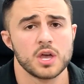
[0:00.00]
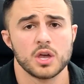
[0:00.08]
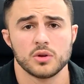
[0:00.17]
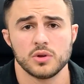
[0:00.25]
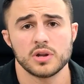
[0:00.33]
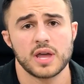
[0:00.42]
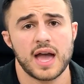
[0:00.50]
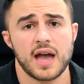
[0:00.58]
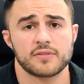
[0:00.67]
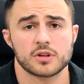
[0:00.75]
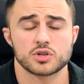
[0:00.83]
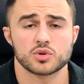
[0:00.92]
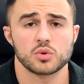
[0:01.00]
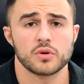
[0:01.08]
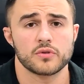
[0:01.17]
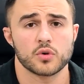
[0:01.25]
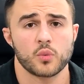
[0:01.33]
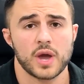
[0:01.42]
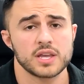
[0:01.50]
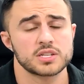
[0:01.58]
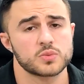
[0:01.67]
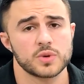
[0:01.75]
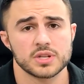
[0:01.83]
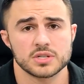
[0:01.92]
You need to have control of your
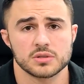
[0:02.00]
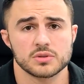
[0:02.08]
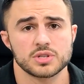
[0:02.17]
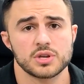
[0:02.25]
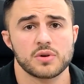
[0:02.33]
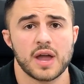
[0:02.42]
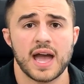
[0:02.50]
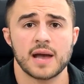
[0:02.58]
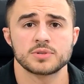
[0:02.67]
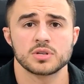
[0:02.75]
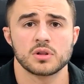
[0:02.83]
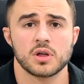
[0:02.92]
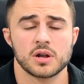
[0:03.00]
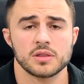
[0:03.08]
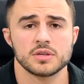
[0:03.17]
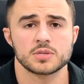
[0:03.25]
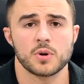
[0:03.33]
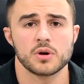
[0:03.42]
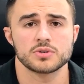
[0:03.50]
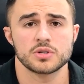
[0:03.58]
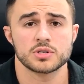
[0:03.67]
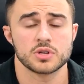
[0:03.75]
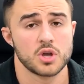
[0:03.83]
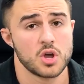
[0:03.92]
waist. We can still see your abs in a lot of these
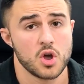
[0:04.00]
poses.